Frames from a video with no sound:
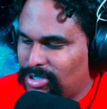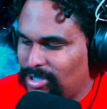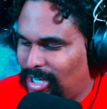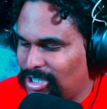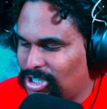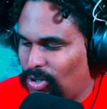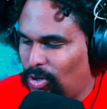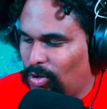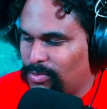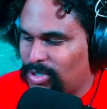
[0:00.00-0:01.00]
I sure
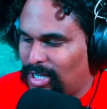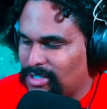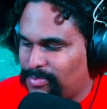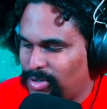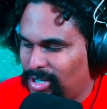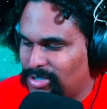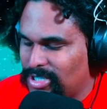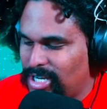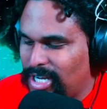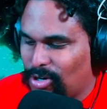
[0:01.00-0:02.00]
hopes I was pronouncing
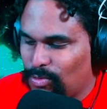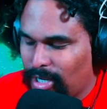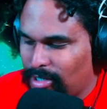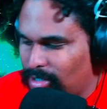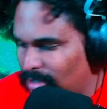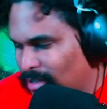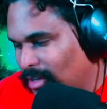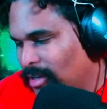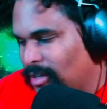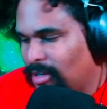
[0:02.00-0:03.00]
that correctly.
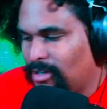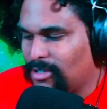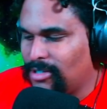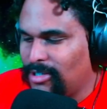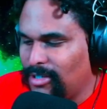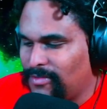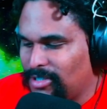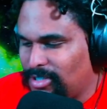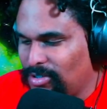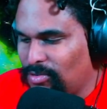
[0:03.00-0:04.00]
And a good evening
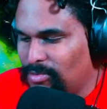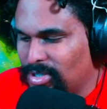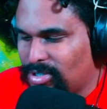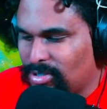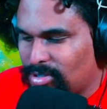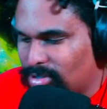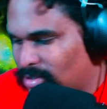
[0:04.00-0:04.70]
to you, Mrs.